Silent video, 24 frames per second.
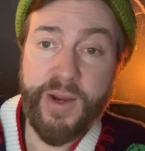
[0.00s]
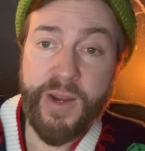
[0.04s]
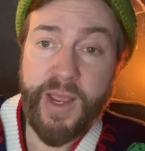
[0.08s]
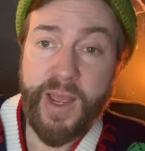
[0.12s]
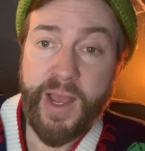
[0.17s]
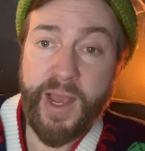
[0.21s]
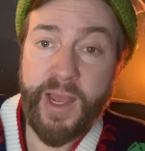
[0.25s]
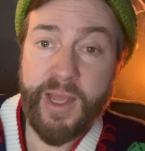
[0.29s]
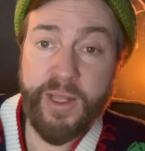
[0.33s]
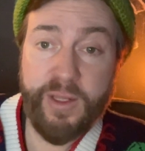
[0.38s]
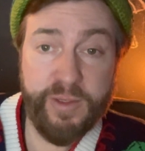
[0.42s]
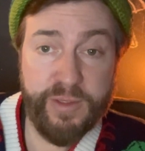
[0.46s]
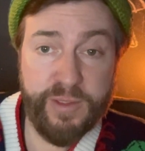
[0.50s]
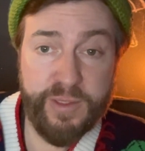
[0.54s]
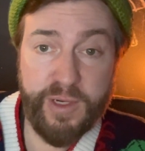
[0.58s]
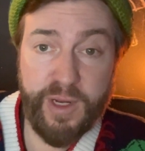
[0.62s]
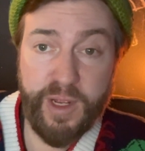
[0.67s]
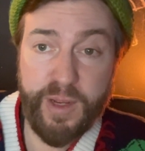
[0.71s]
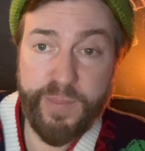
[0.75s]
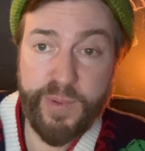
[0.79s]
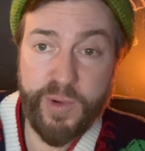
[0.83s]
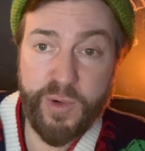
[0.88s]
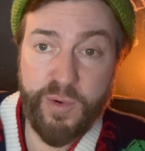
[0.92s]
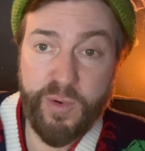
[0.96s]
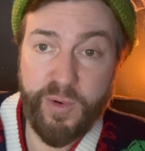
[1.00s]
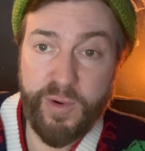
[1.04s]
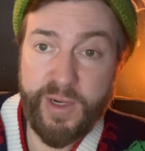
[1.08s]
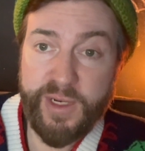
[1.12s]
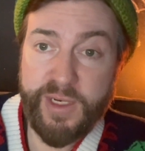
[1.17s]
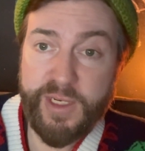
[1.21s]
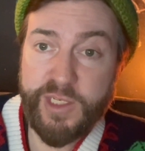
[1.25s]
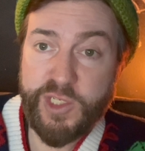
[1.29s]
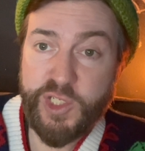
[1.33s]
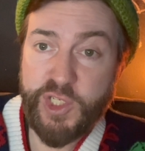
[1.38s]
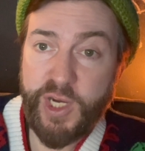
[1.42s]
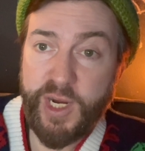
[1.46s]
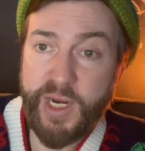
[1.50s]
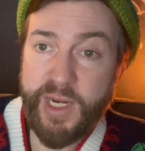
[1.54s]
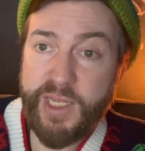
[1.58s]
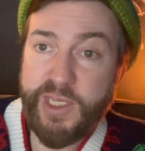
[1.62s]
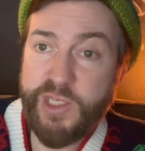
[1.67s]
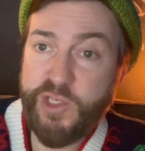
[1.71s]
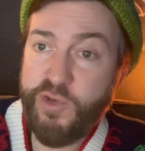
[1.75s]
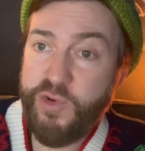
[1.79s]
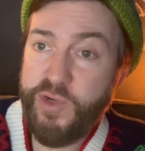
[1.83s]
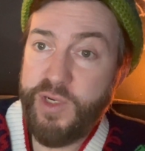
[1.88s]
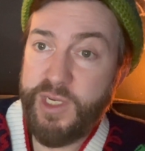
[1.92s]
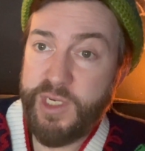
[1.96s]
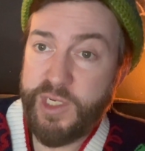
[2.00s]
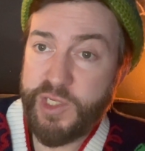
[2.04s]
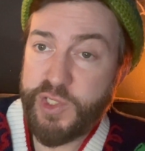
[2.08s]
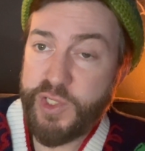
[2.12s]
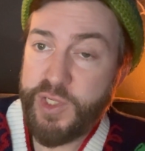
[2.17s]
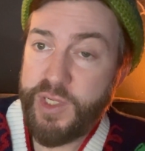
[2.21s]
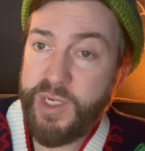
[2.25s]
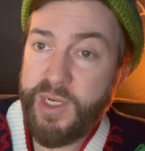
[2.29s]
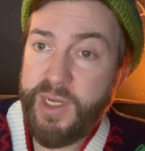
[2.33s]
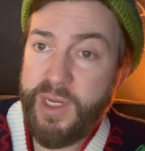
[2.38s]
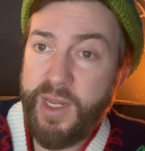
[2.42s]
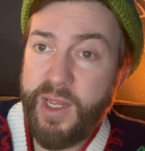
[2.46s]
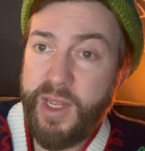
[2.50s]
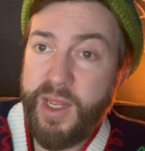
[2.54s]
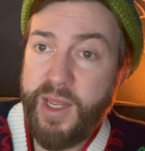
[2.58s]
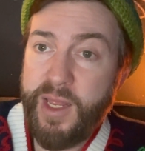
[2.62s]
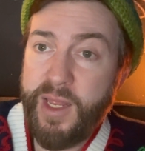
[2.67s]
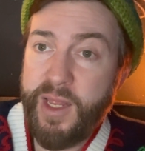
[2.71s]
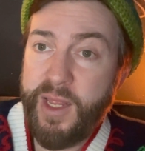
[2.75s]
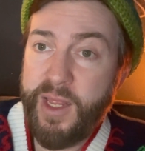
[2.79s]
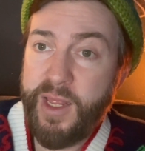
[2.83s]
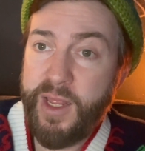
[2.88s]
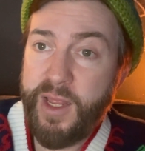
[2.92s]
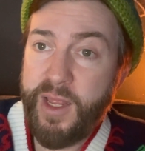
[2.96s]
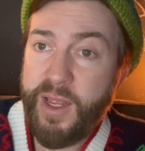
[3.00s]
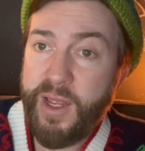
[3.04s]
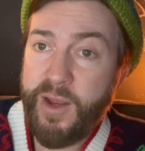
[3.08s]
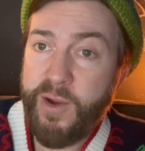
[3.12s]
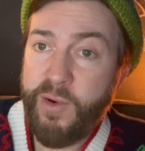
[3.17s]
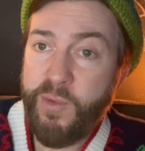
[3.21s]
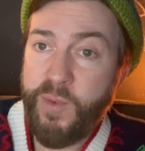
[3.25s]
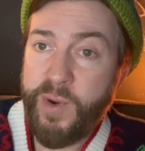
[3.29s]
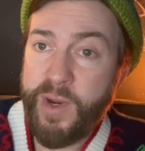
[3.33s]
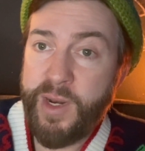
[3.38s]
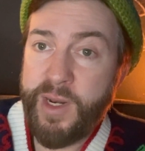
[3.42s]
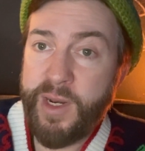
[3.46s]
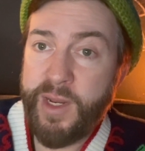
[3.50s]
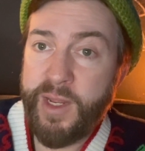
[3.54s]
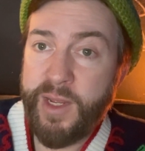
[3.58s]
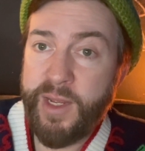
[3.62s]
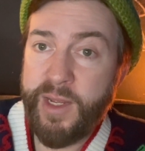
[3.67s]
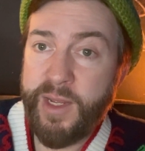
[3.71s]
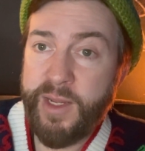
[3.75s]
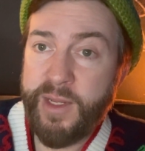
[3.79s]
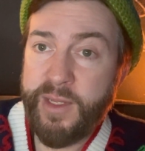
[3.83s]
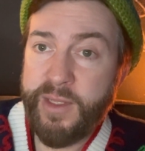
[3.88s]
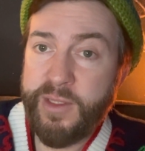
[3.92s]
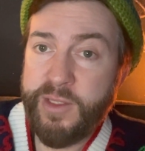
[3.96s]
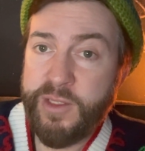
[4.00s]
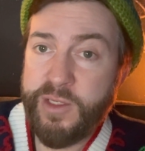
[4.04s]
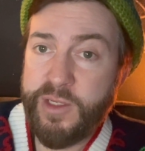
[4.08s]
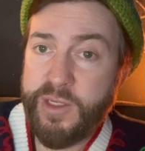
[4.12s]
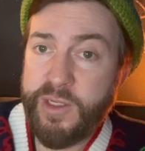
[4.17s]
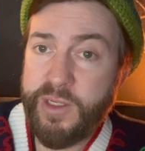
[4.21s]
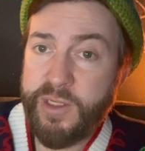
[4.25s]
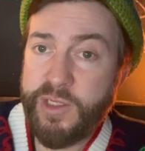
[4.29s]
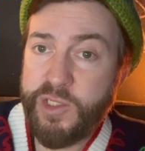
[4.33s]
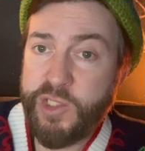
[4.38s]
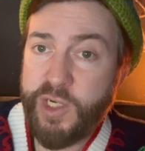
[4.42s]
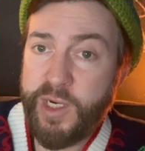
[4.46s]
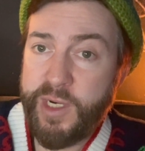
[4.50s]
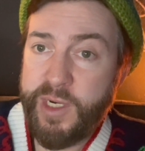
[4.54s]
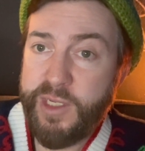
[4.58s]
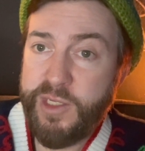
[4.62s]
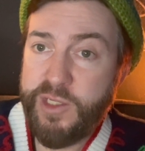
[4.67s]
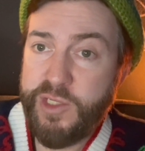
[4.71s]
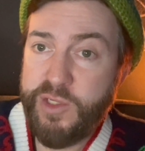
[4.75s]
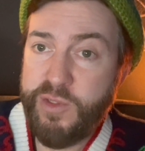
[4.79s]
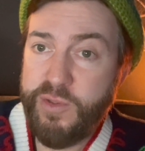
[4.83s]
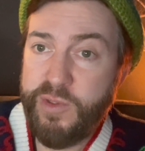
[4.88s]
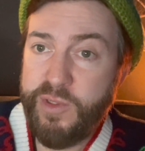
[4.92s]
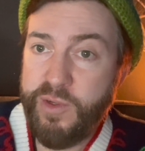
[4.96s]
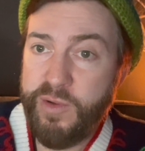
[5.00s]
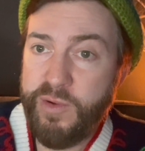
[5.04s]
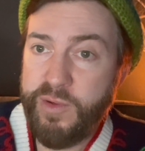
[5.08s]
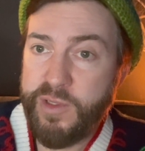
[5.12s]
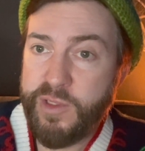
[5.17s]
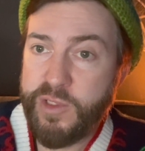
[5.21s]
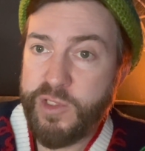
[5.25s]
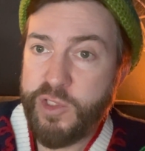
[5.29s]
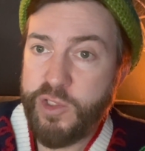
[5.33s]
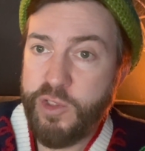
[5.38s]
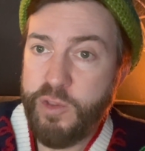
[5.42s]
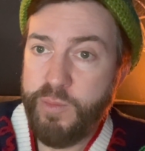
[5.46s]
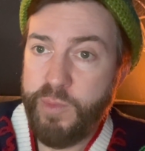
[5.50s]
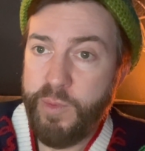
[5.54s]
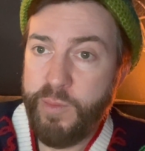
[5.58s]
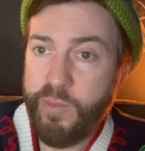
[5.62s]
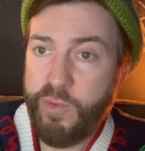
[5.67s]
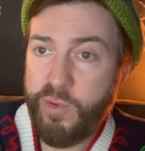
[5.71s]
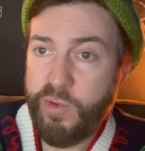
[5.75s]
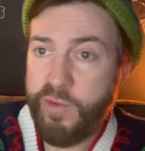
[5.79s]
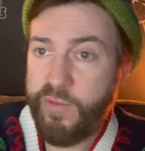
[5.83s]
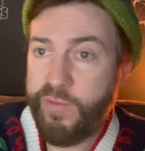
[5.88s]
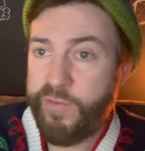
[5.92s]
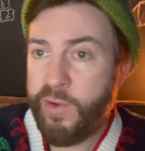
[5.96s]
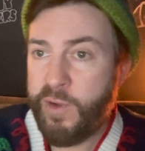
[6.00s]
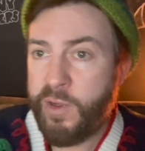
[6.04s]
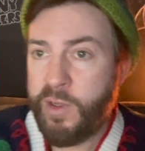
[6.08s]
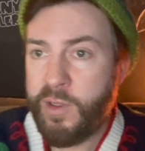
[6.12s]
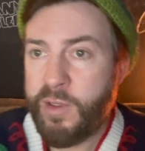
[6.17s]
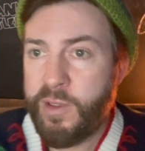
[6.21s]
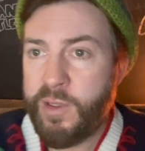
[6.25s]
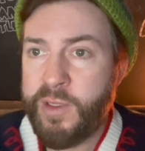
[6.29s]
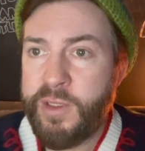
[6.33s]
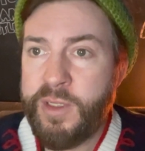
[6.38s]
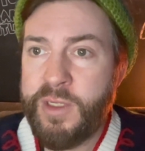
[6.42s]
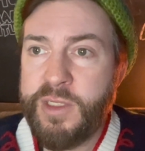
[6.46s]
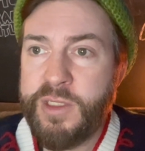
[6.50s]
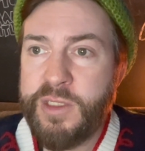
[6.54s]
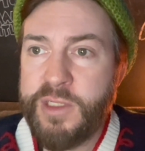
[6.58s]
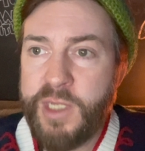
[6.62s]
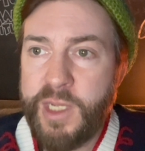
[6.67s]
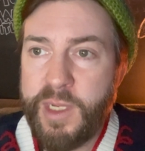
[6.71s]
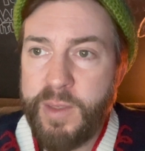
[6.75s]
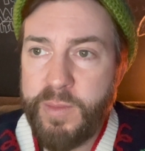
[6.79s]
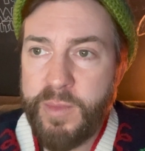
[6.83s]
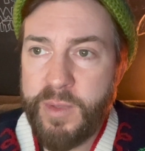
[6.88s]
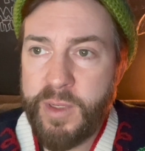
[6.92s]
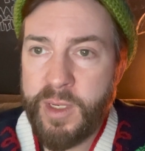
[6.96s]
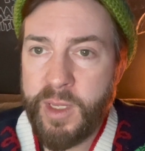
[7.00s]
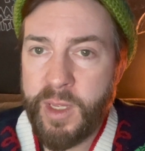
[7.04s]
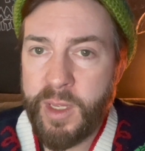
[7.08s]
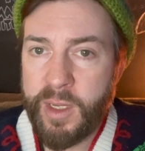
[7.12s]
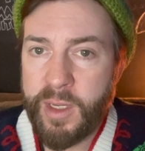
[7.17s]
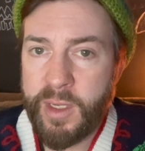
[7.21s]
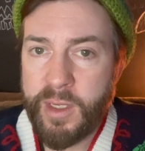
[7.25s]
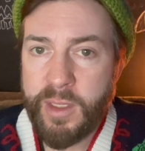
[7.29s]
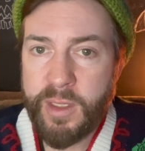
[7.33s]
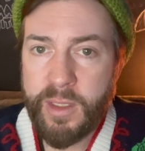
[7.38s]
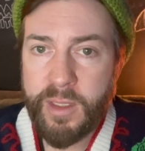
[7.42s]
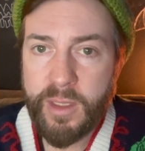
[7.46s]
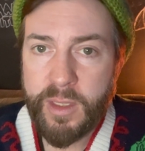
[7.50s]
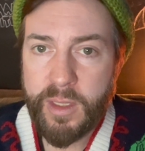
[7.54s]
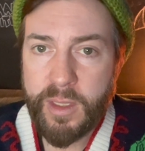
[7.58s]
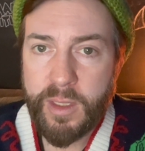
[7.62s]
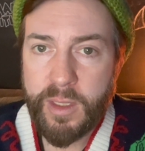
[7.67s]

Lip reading: I looked it up. According to Chinese tradition, when the Chinese New Year and the Super Bowl fall on the same day,